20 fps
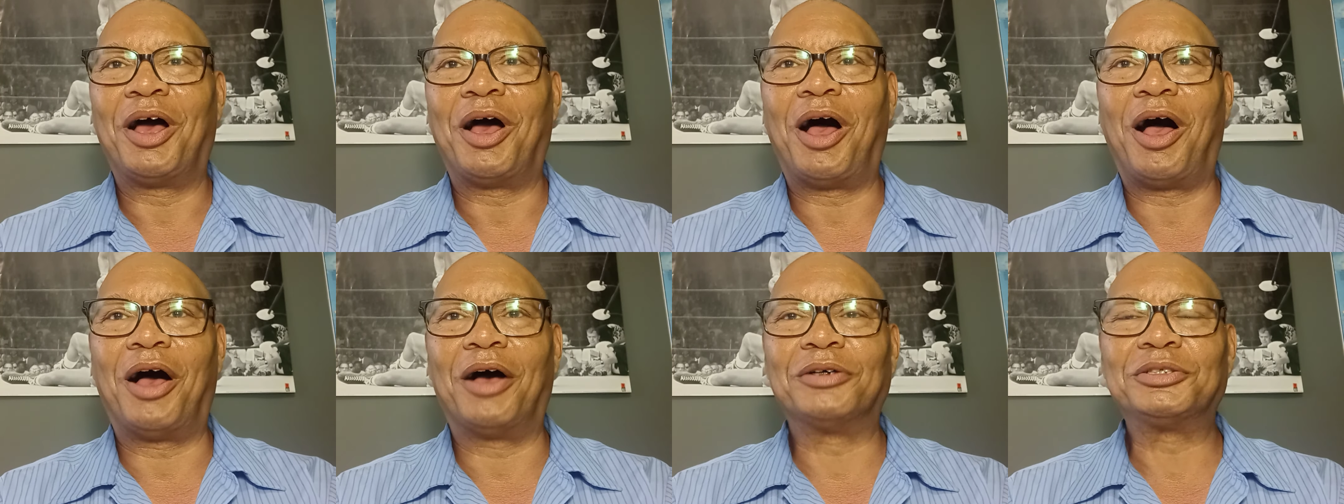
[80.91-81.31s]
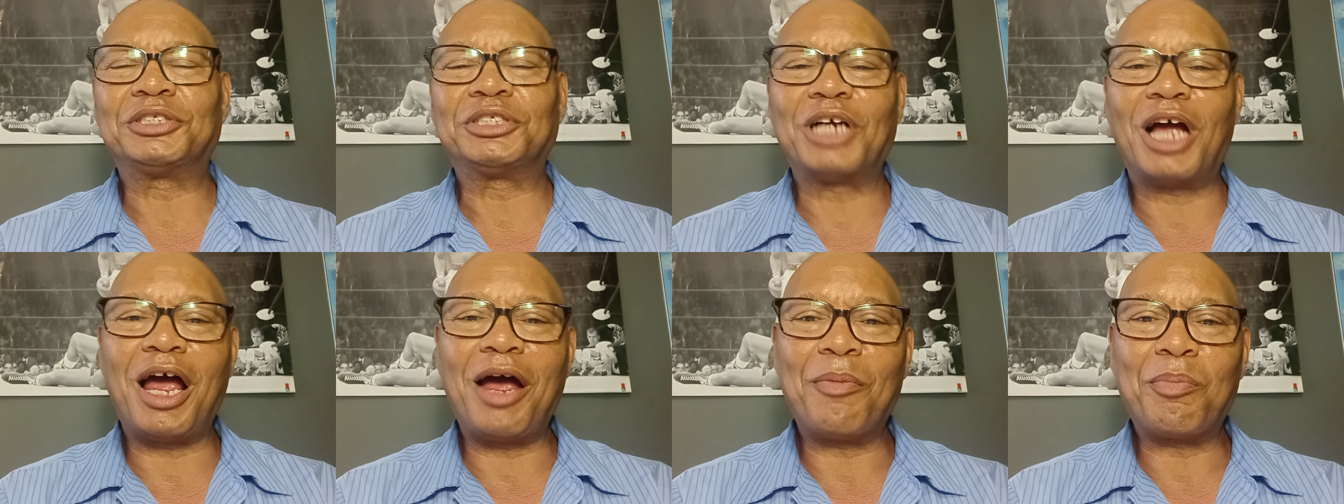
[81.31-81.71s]

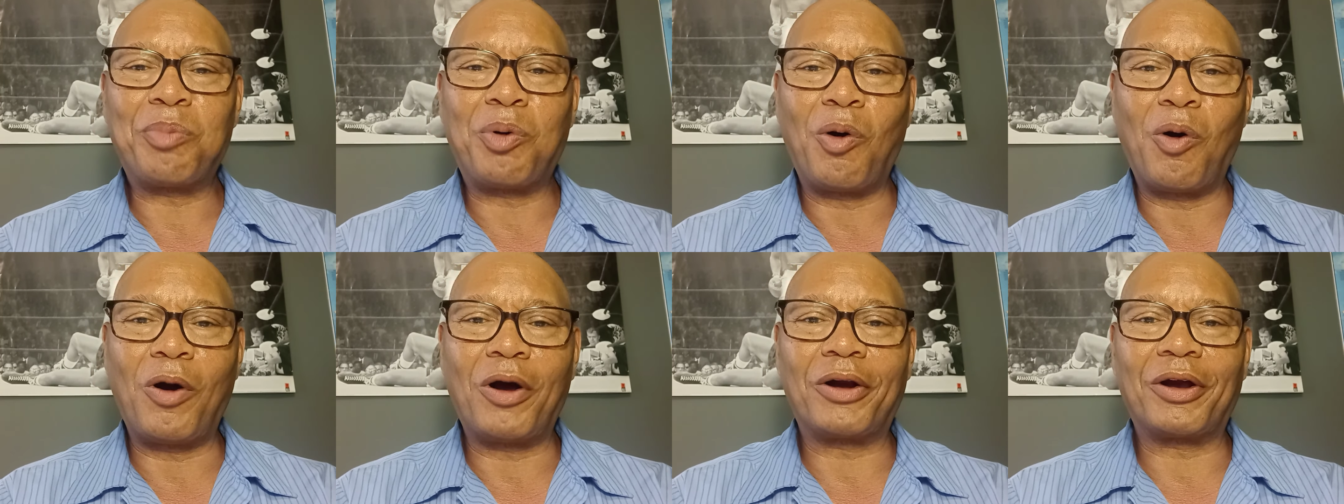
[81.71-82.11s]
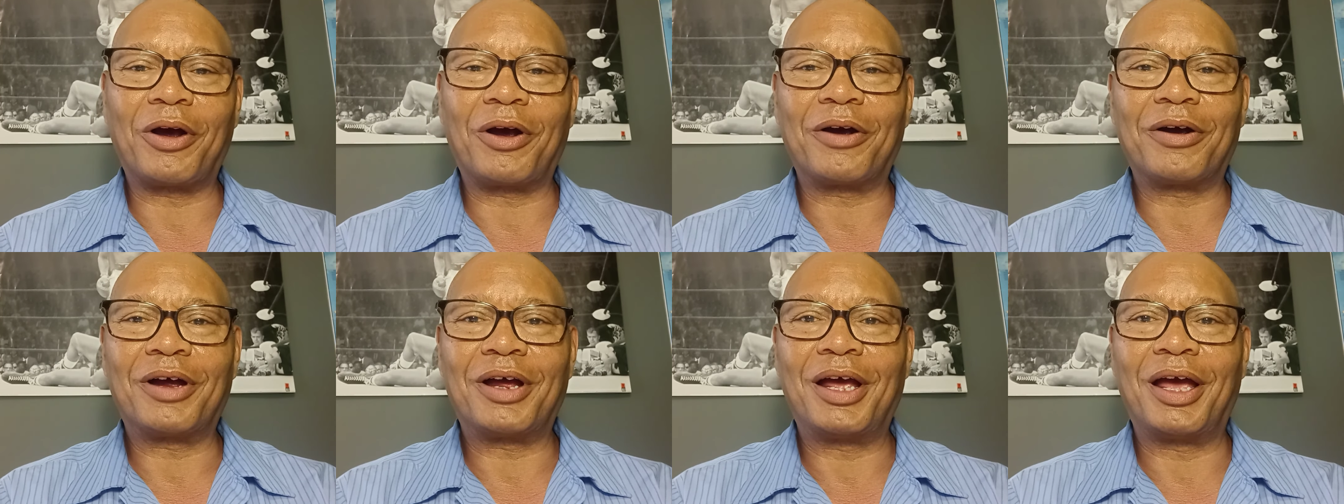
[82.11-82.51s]
Shawn
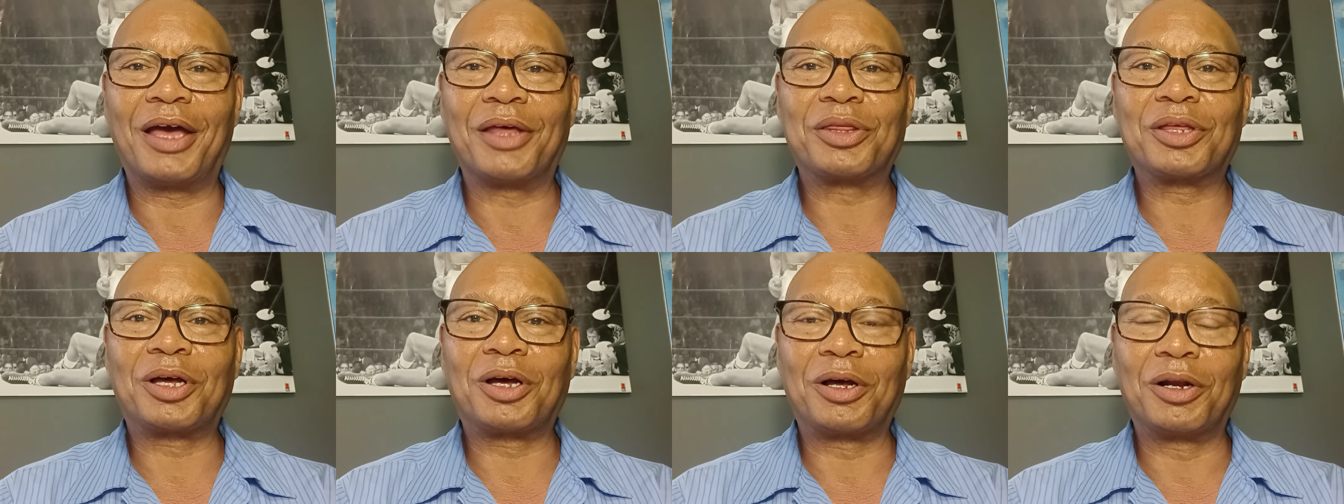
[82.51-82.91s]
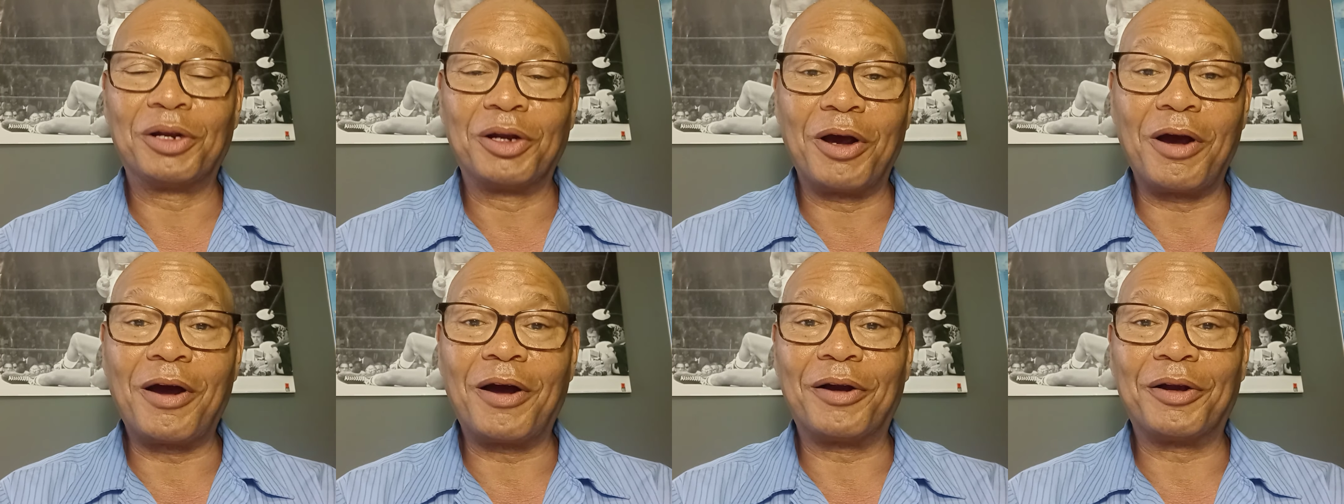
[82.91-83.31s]
Porter has
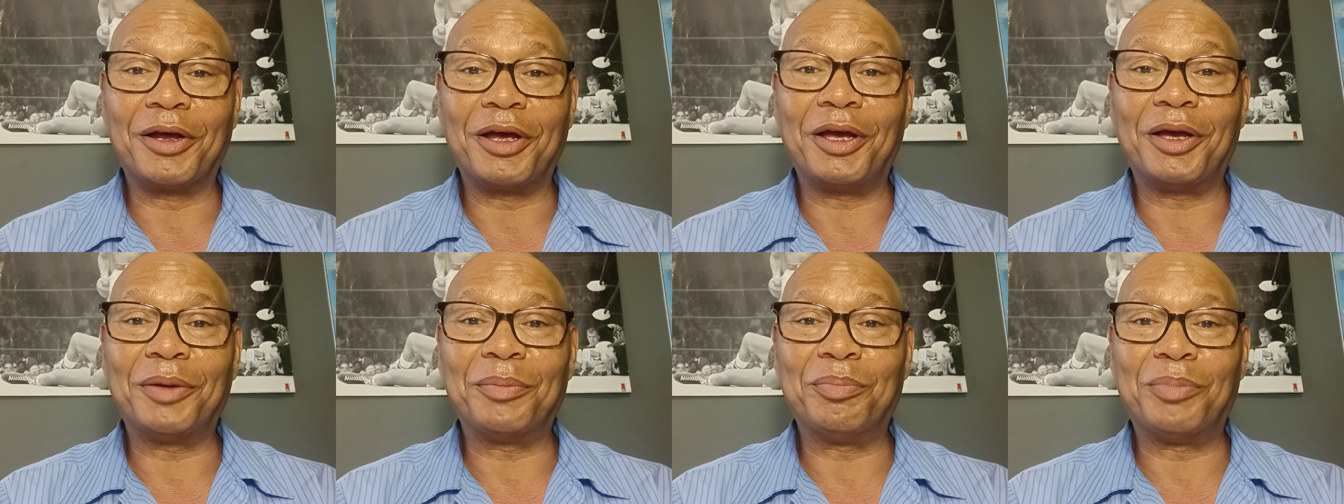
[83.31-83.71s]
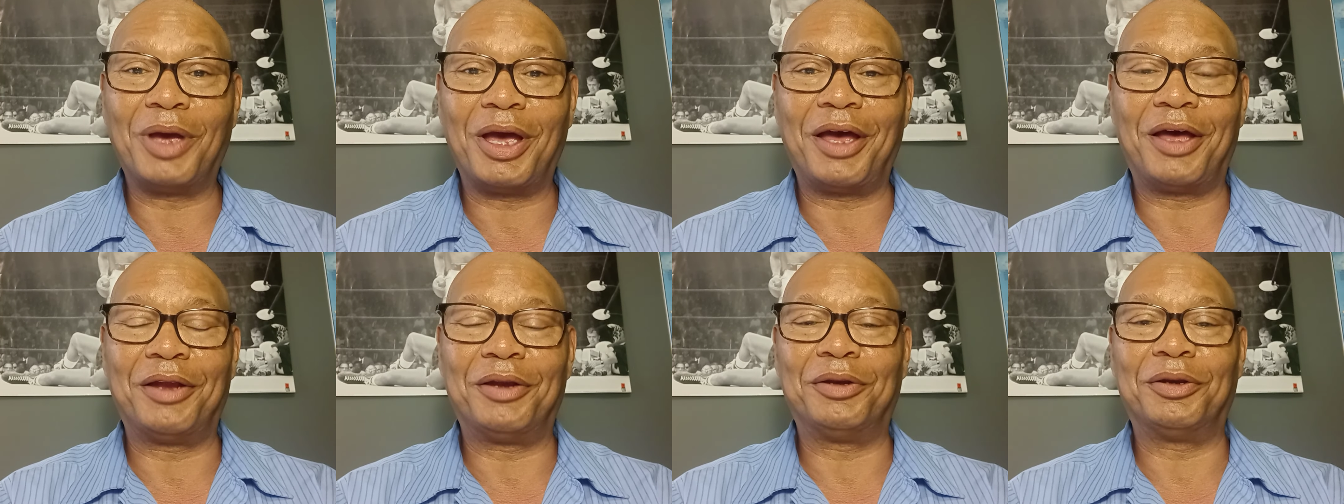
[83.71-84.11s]
clearly
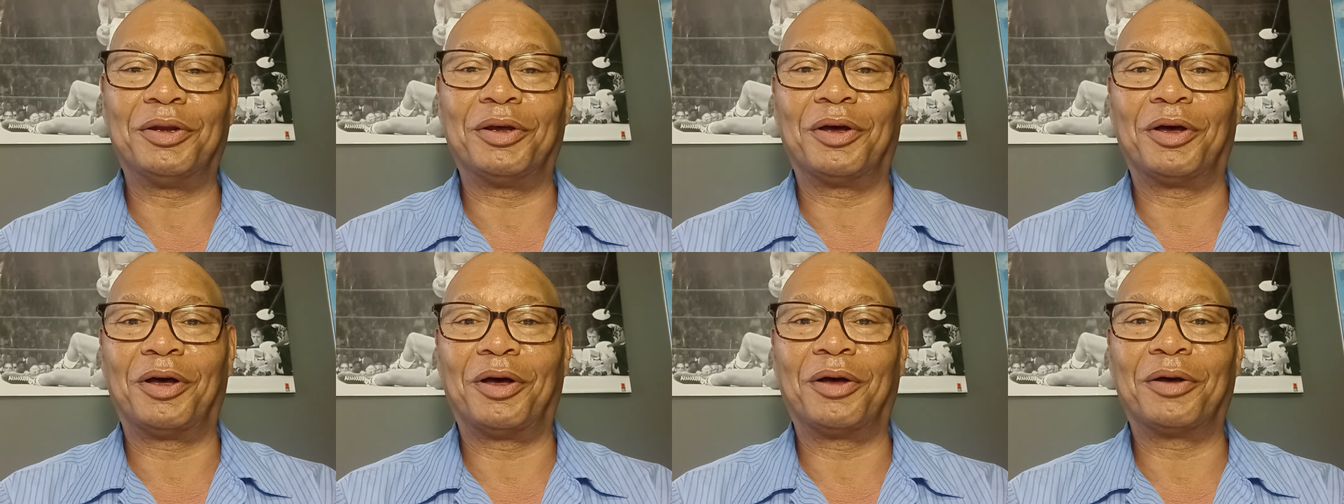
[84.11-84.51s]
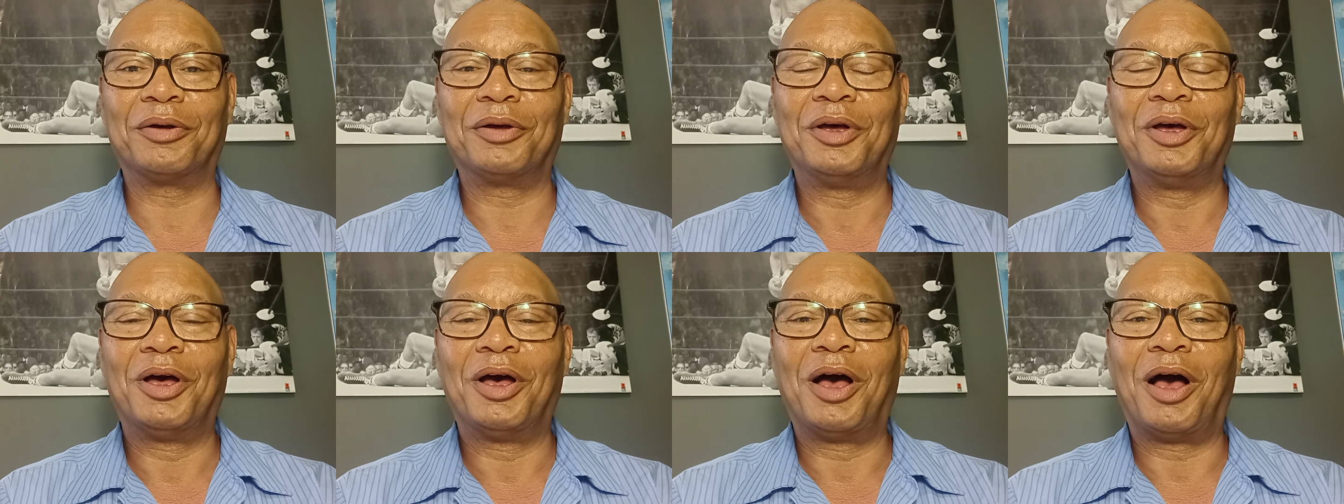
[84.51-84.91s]
been
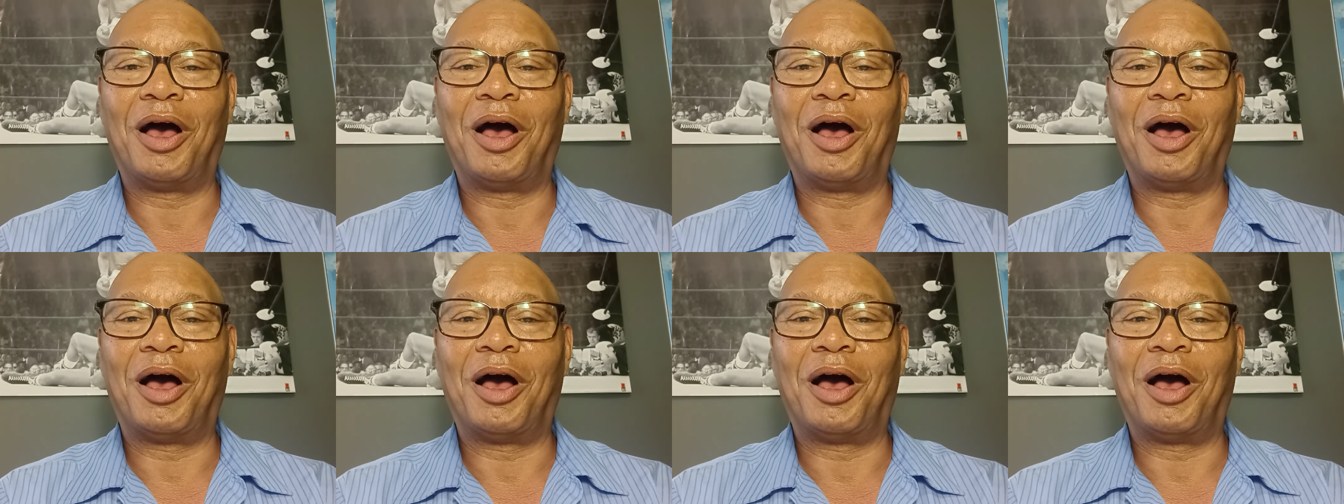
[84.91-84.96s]
the